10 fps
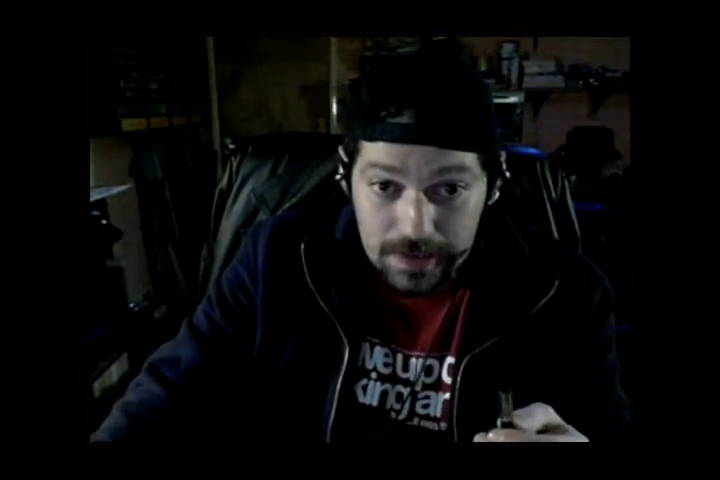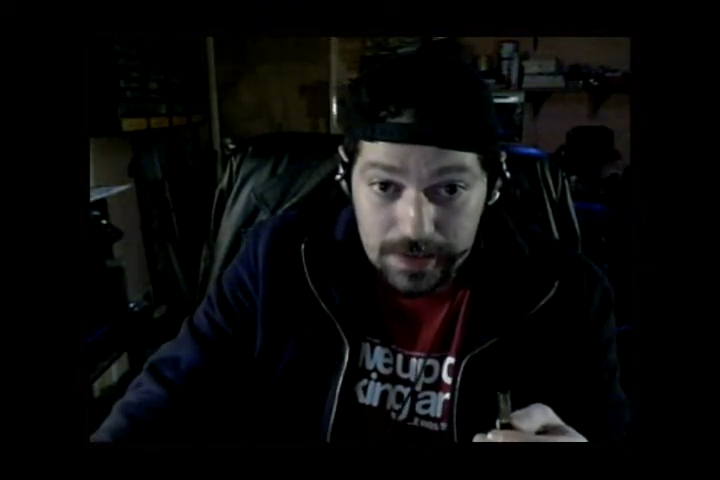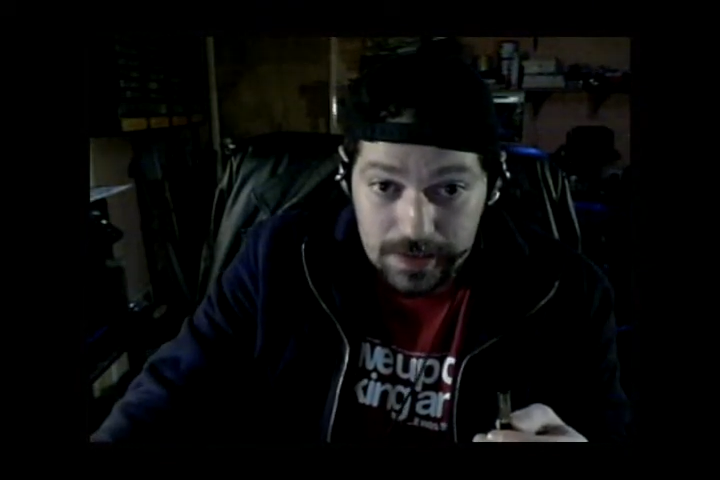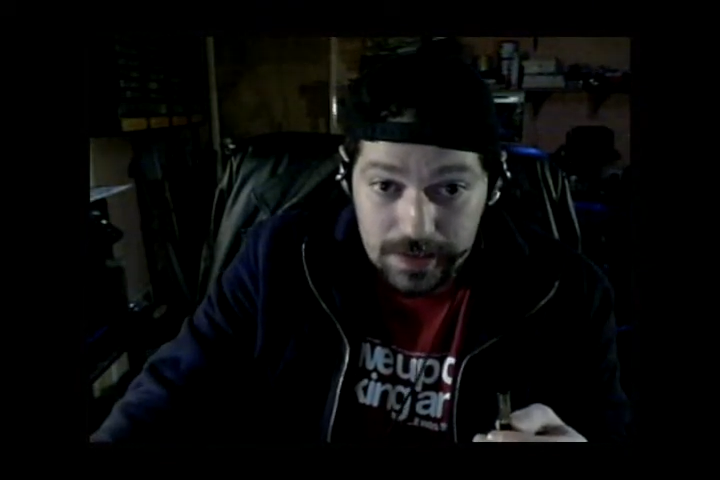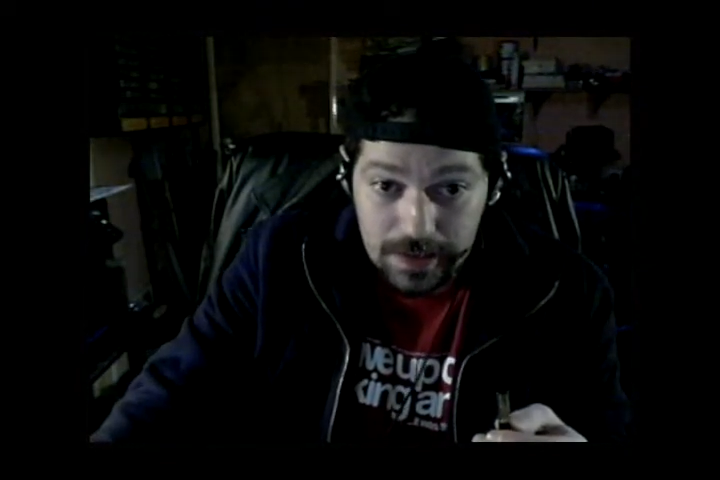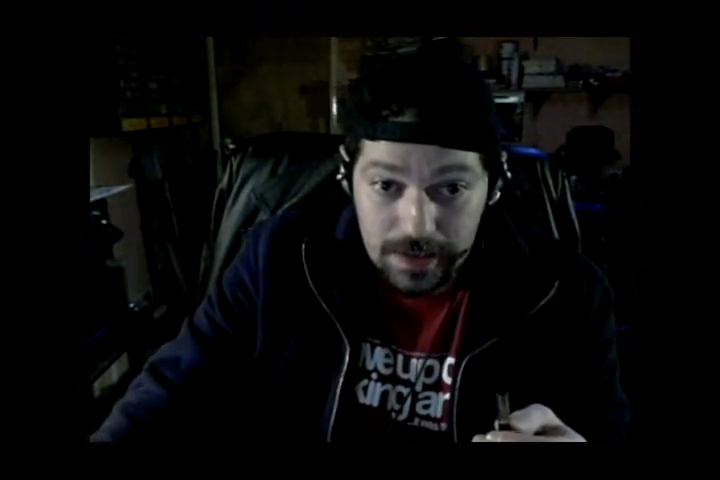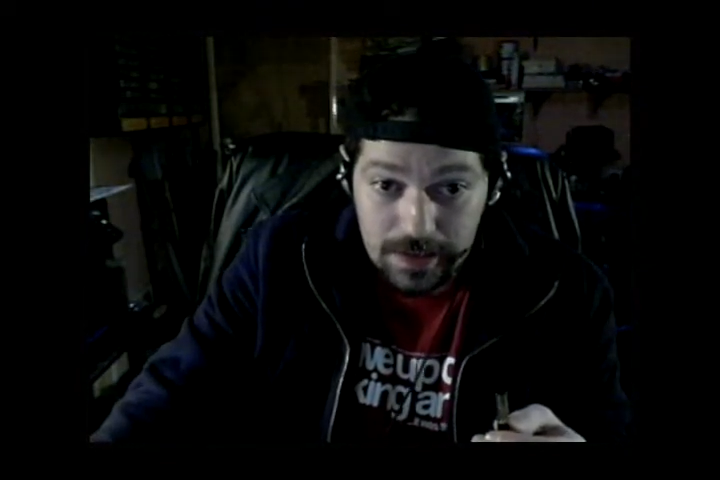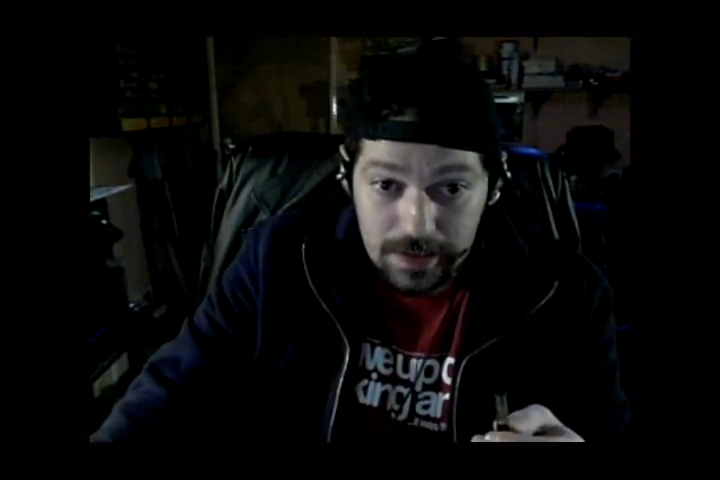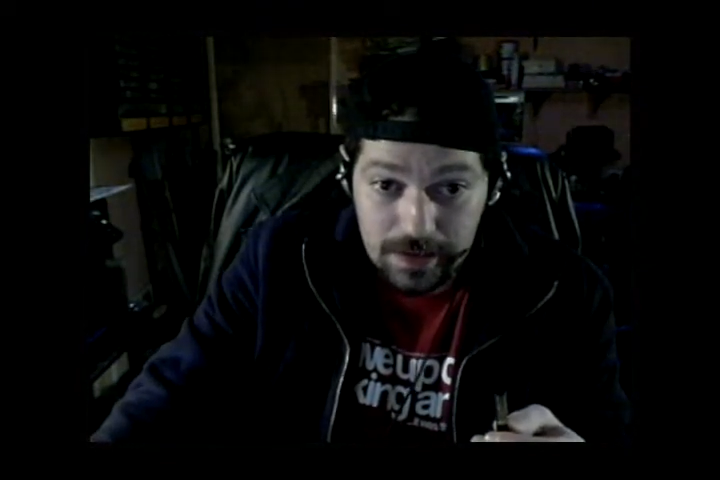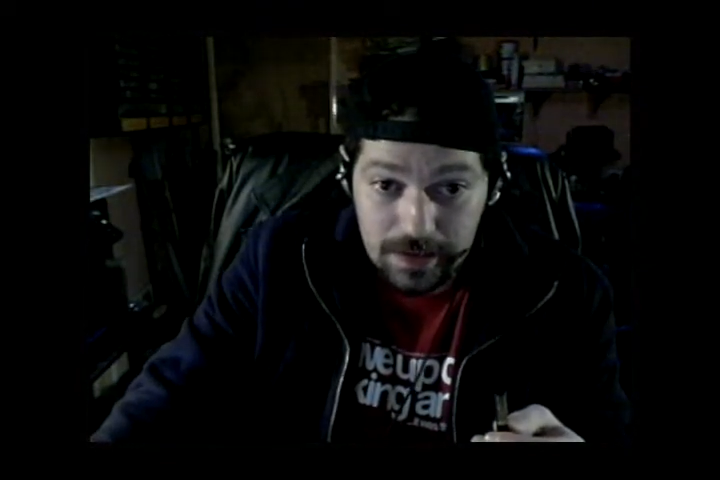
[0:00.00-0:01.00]
wouldn't
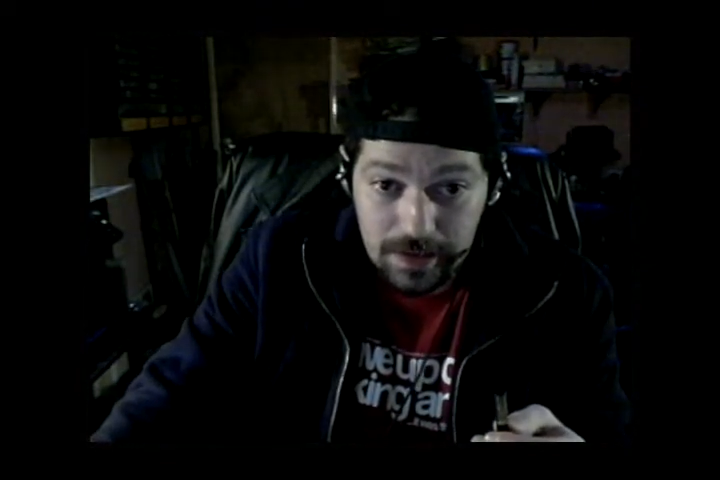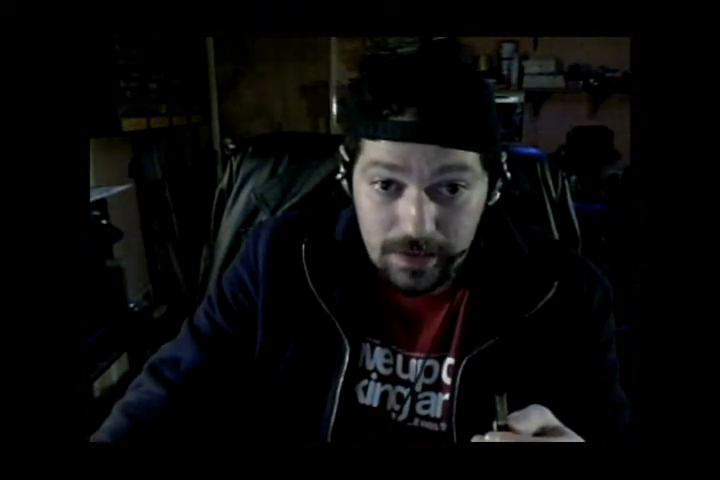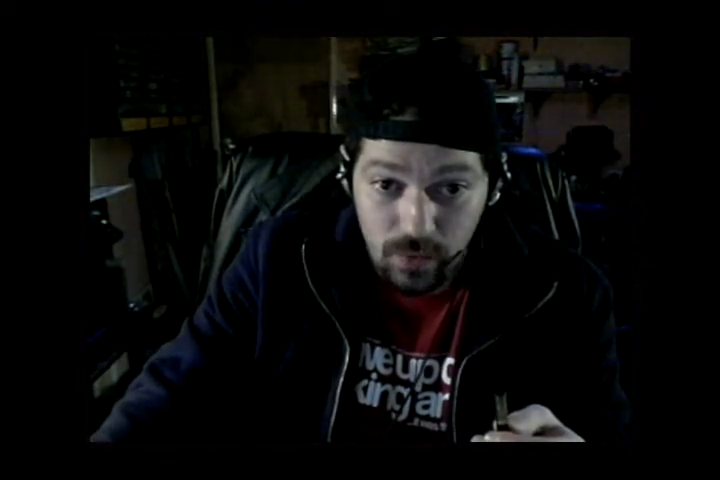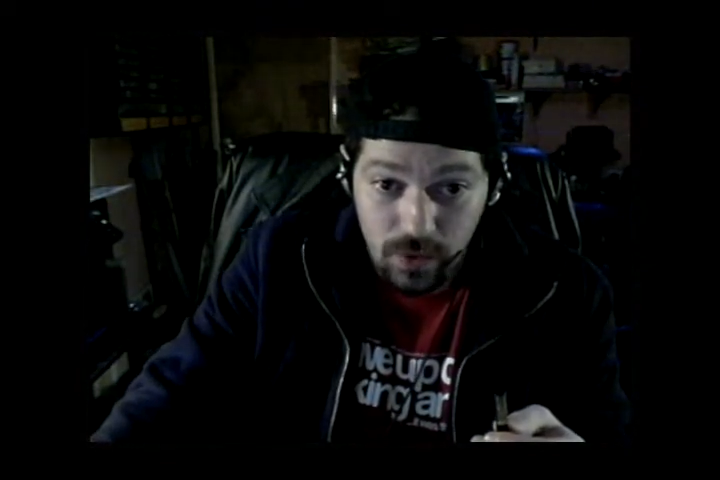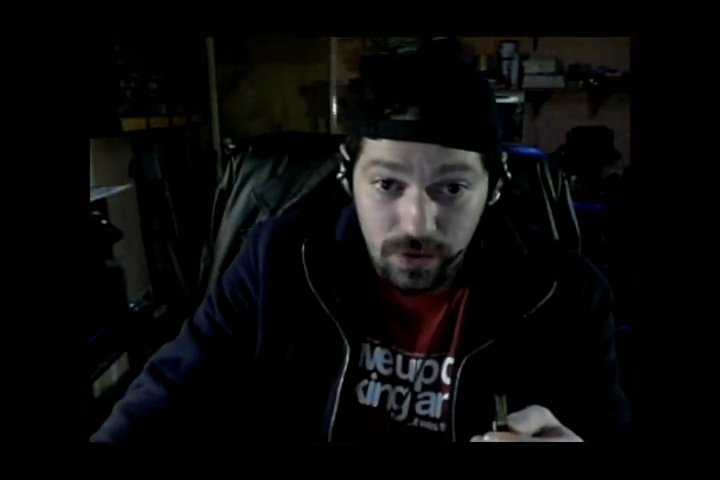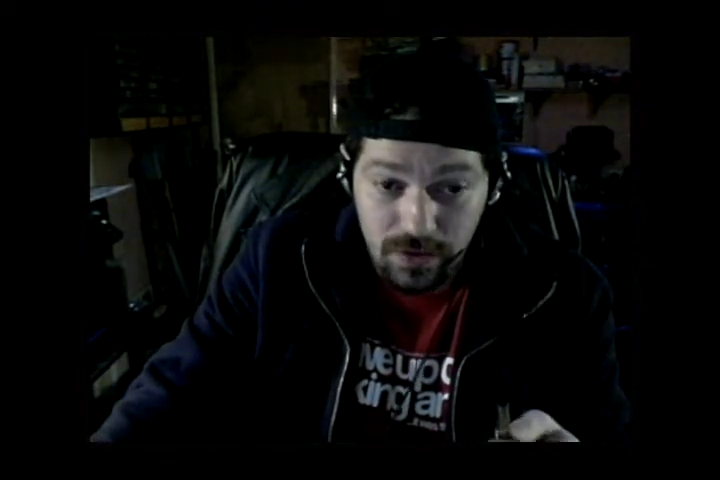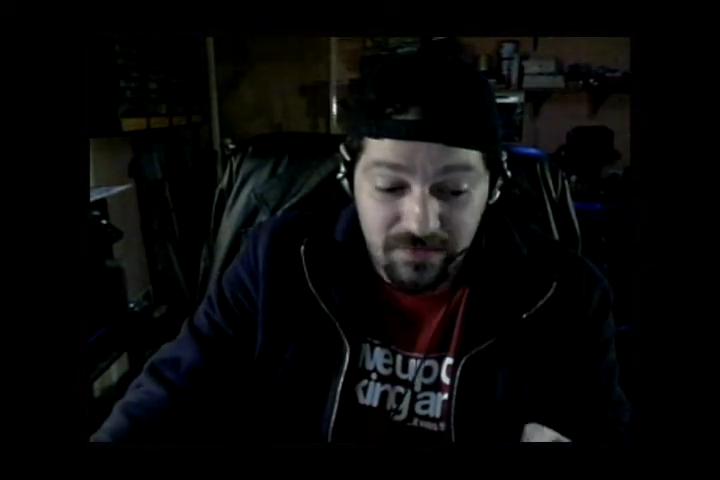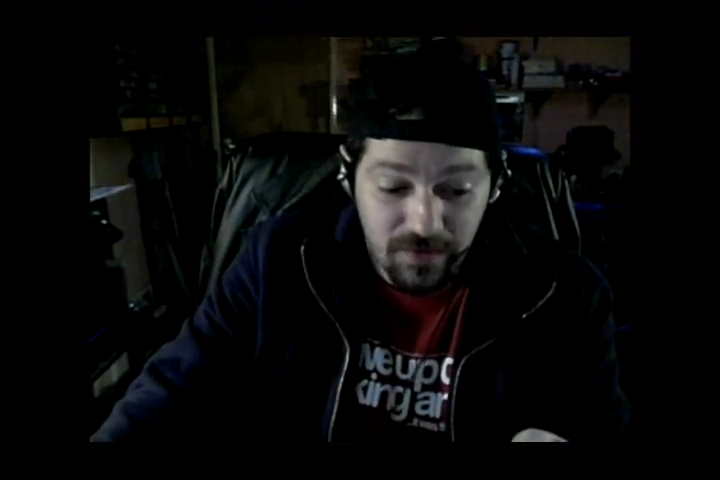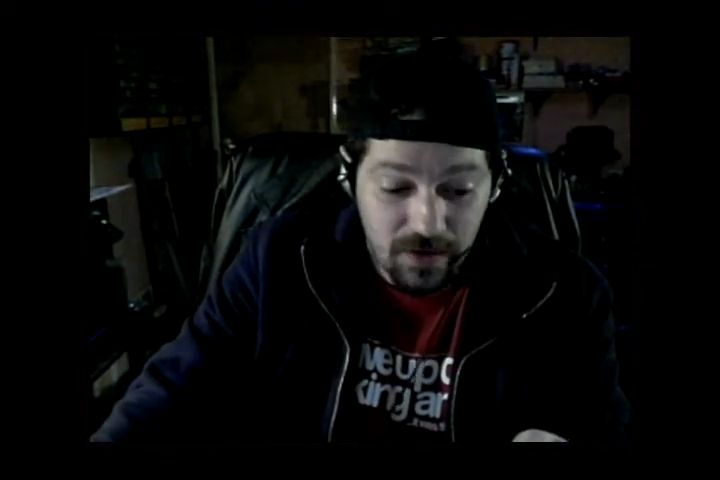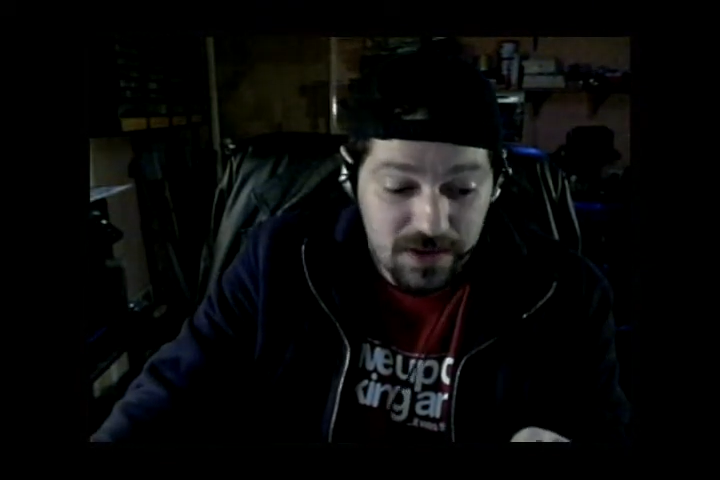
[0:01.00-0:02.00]
advise boiling them